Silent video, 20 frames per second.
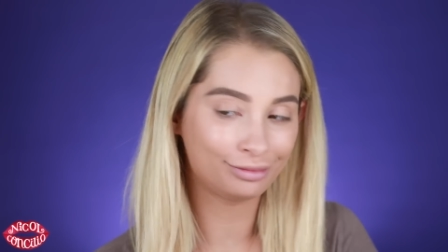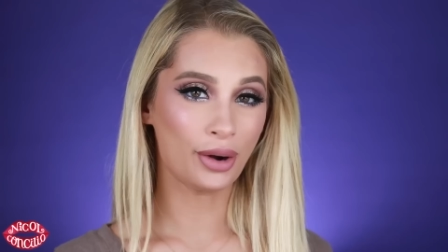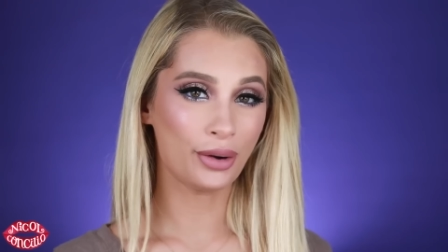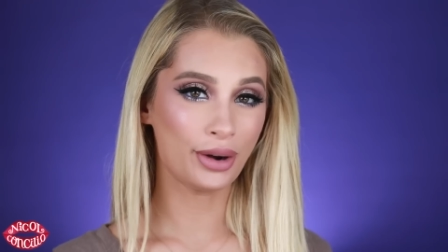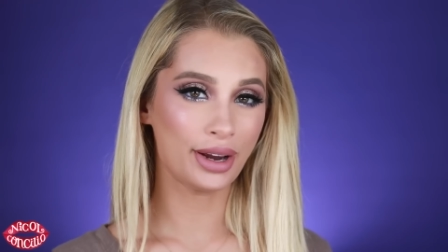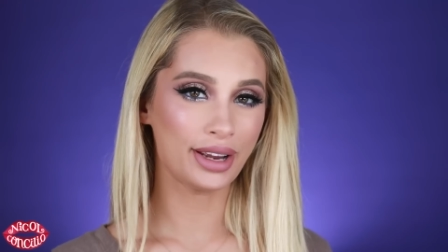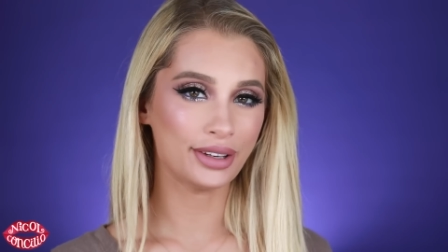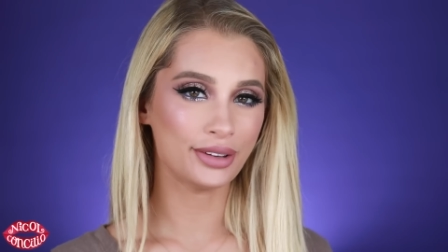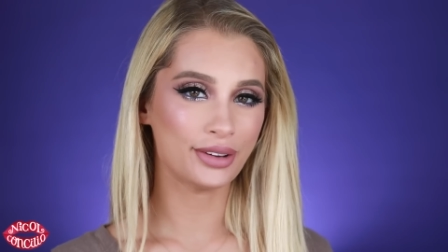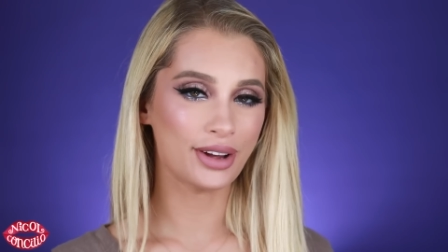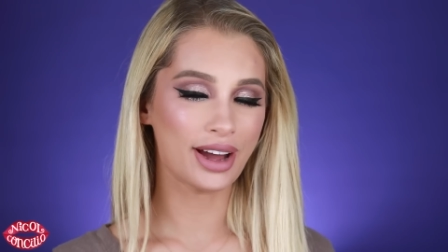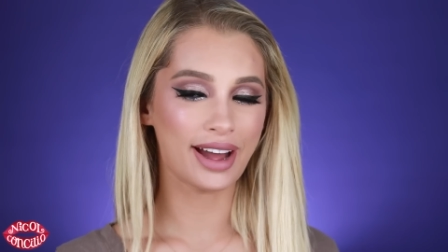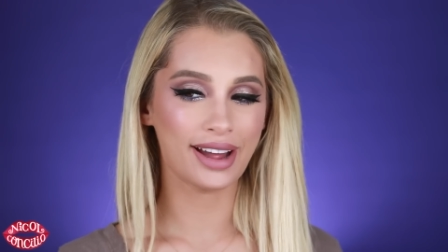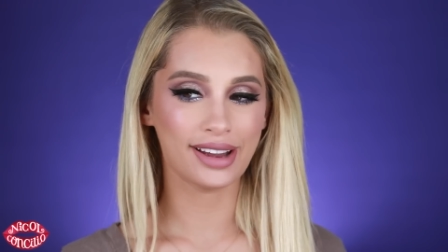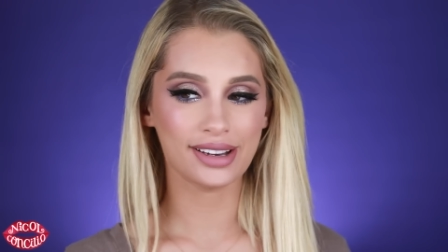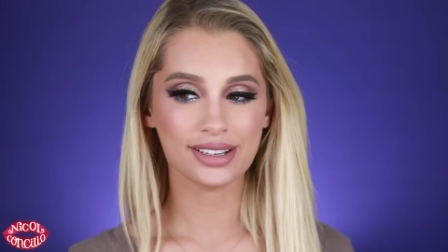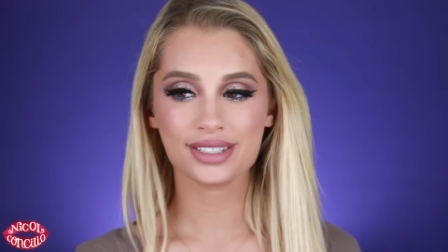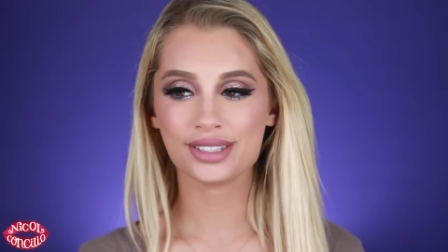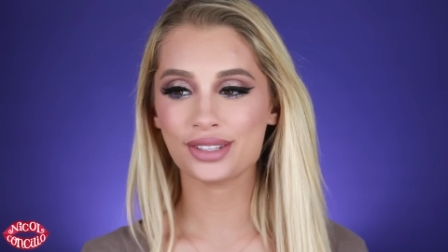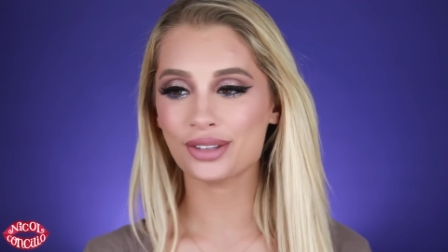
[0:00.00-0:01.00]
All right, you
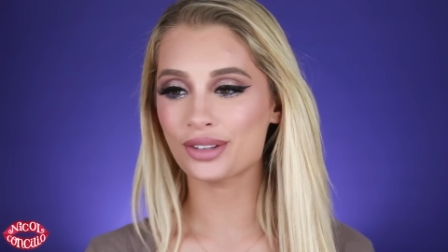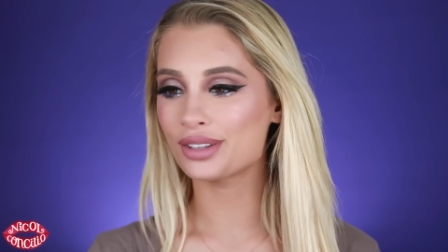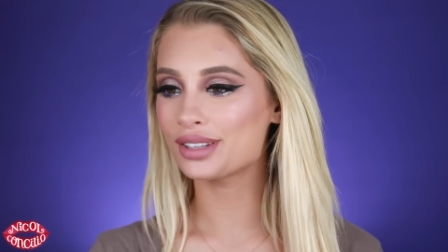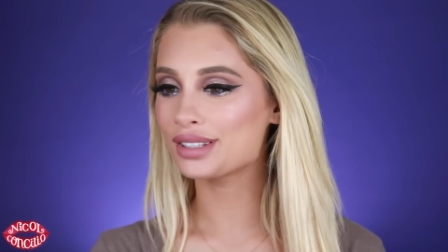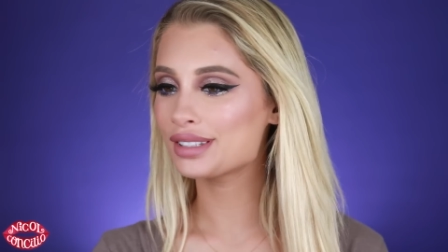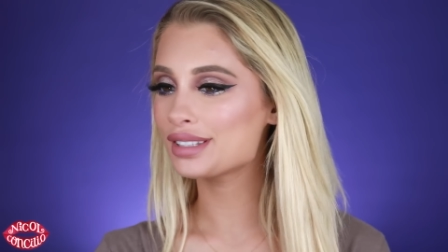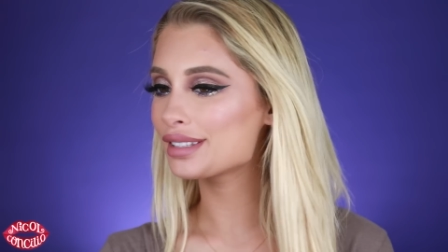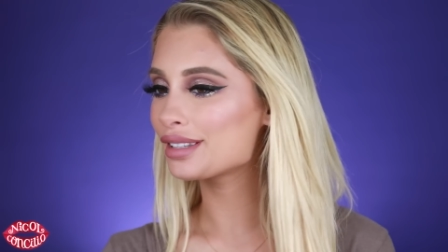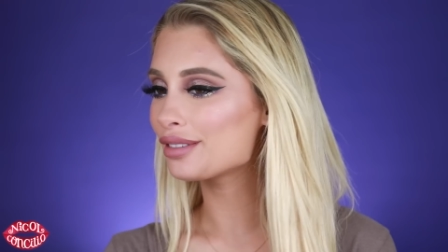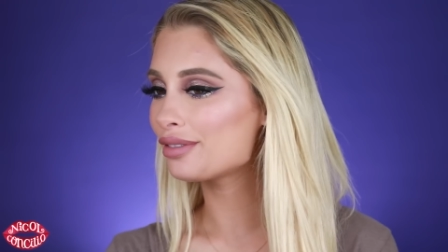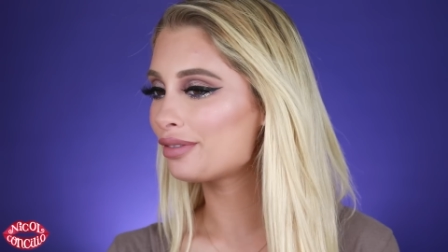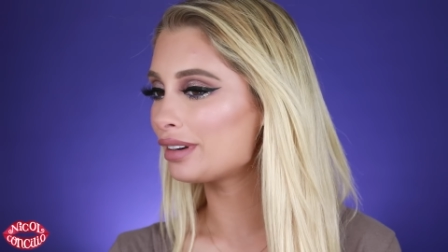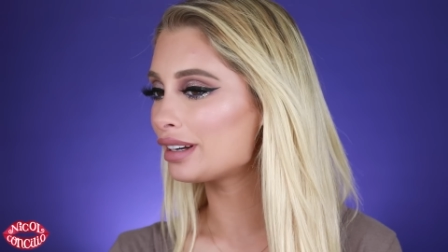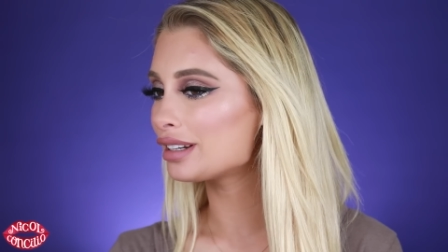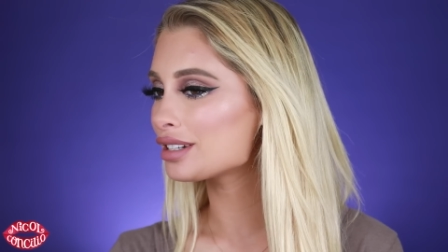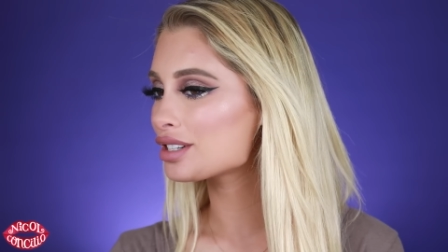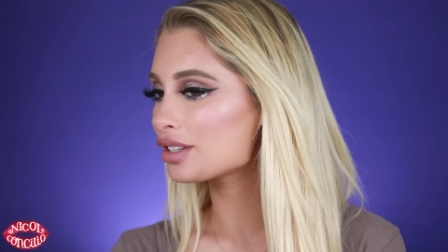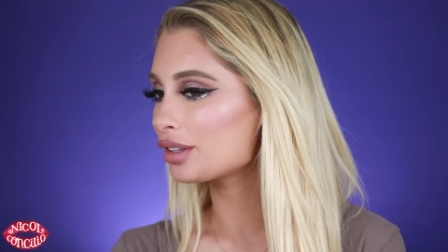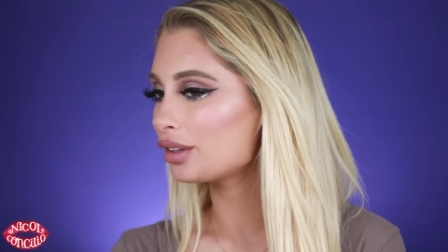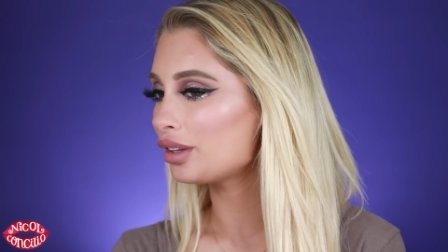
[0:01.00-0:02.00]
guys, so this is the
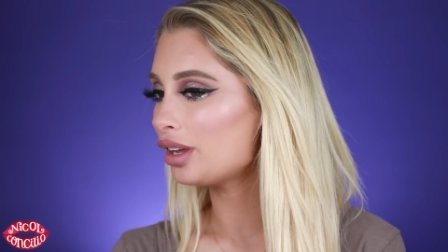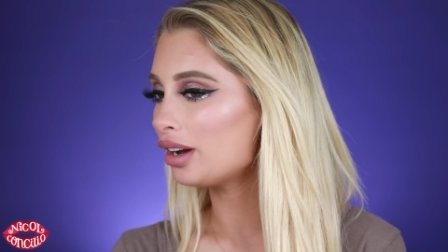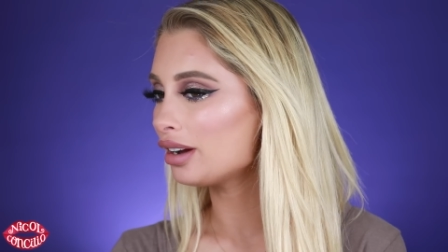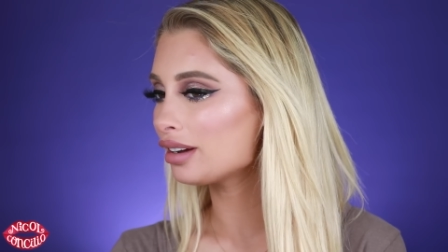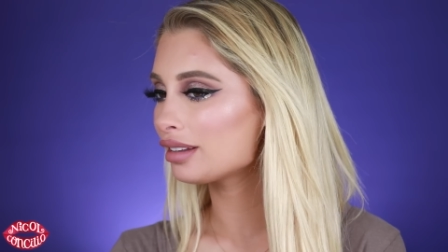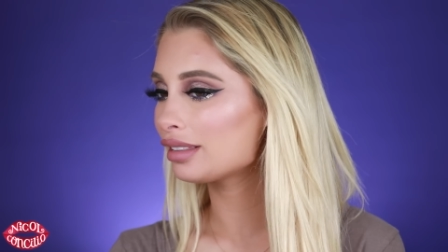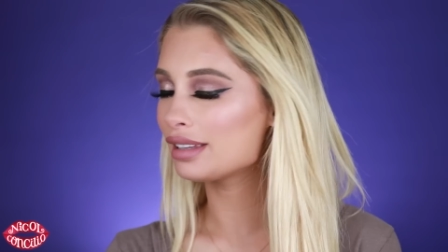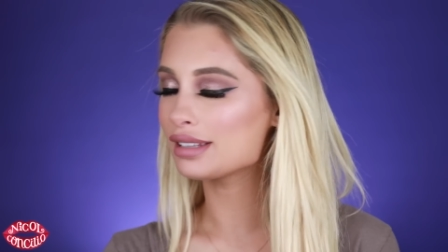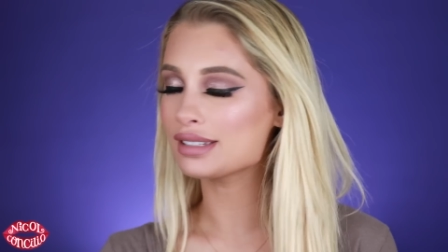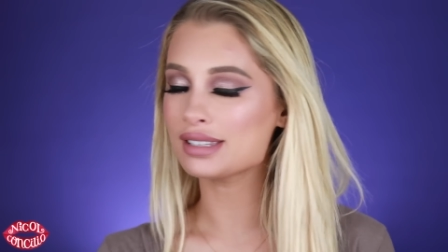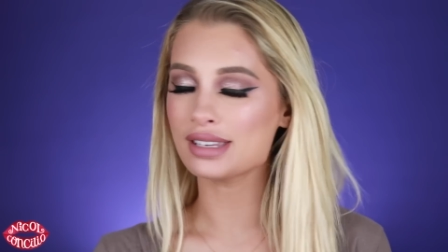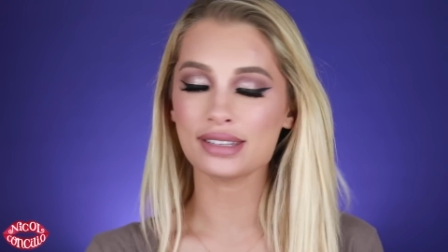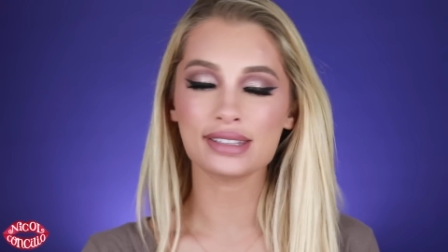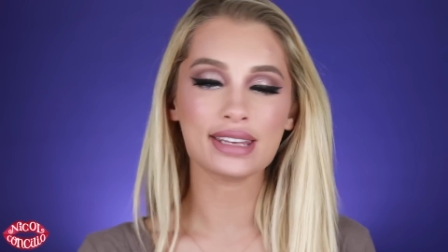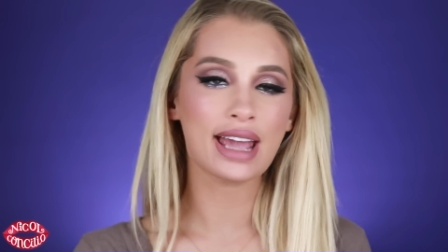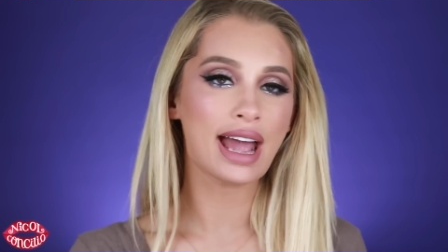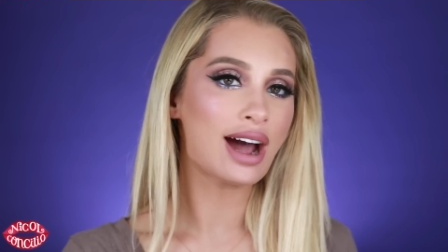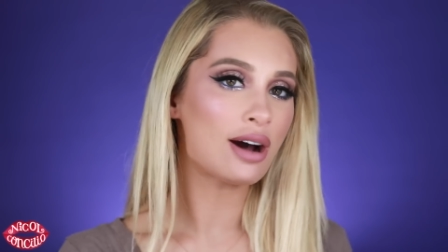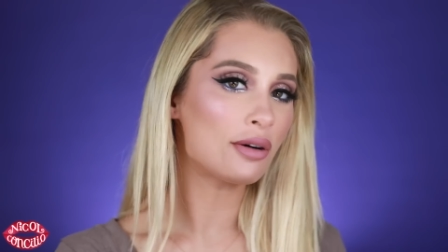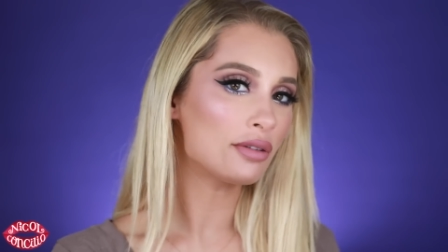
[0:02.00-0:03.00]
finished look. This
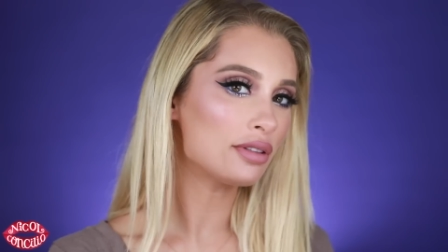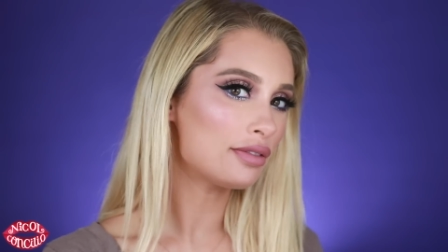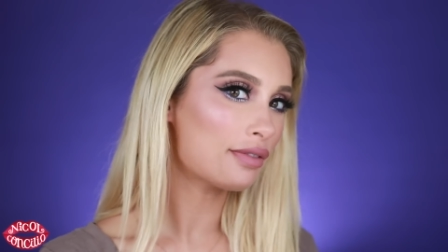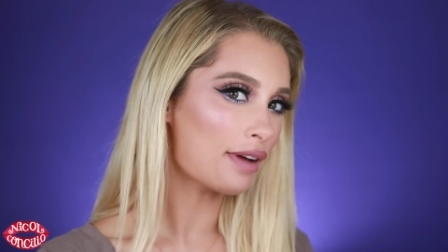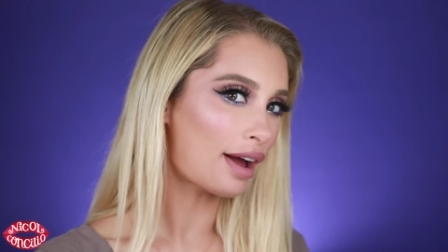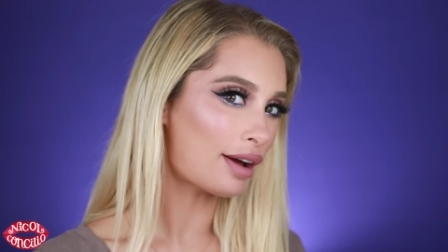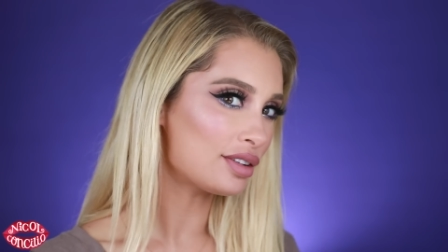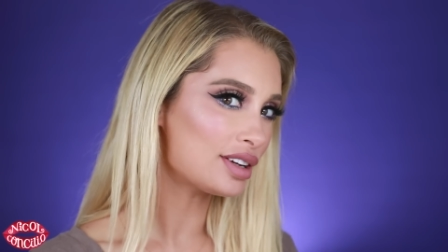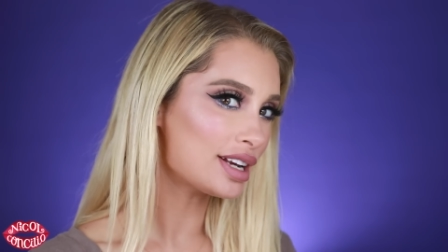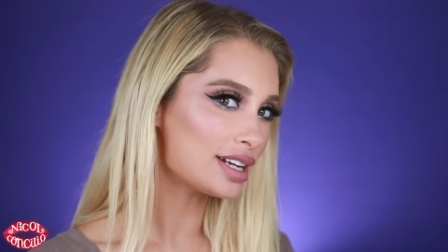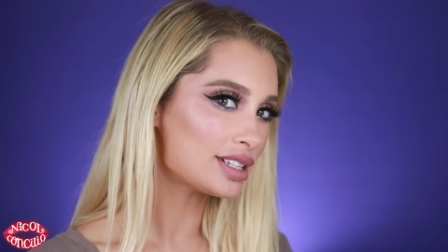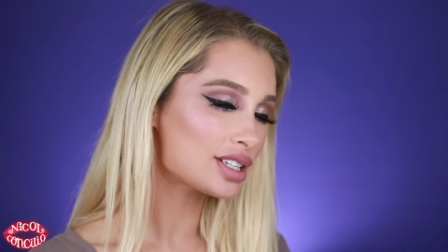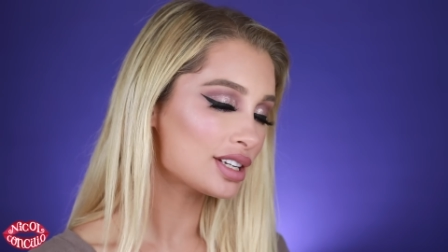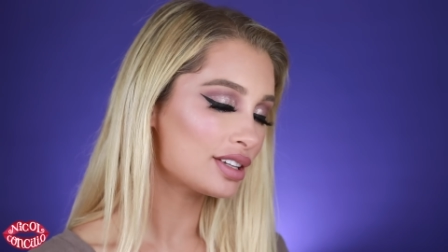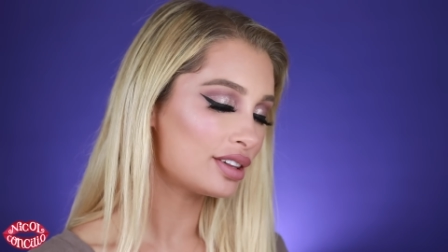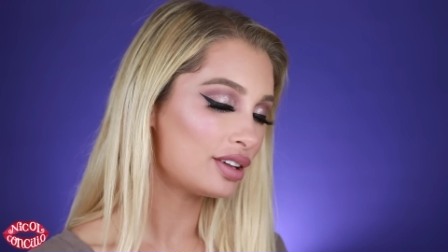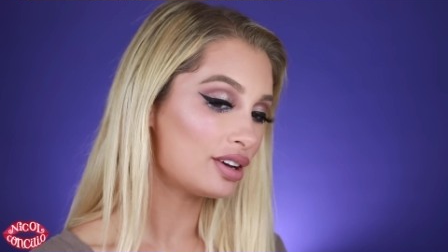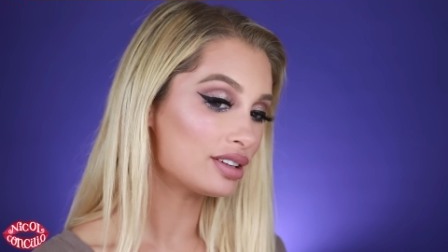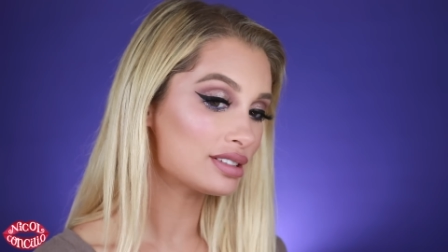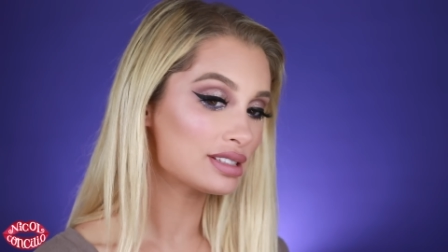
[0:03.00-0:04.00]
is how the
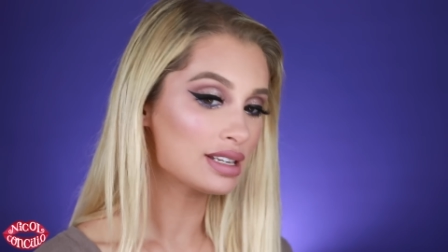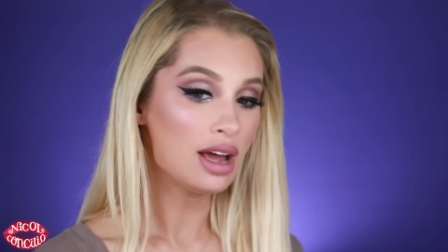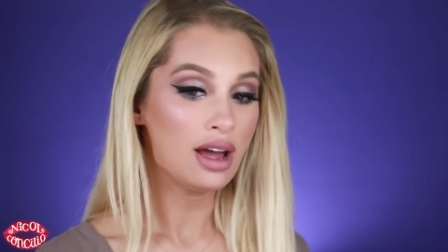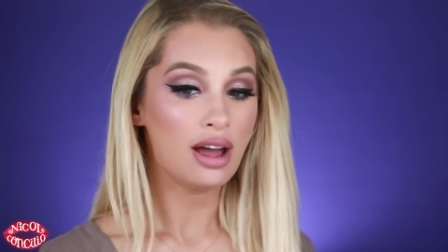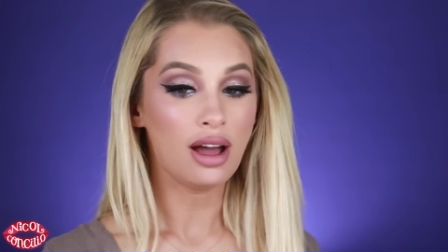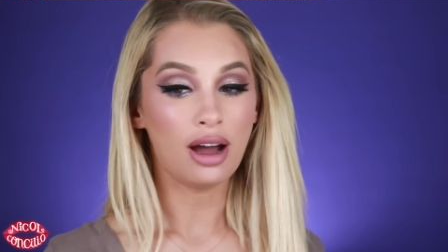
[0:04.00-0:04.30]
foundation looks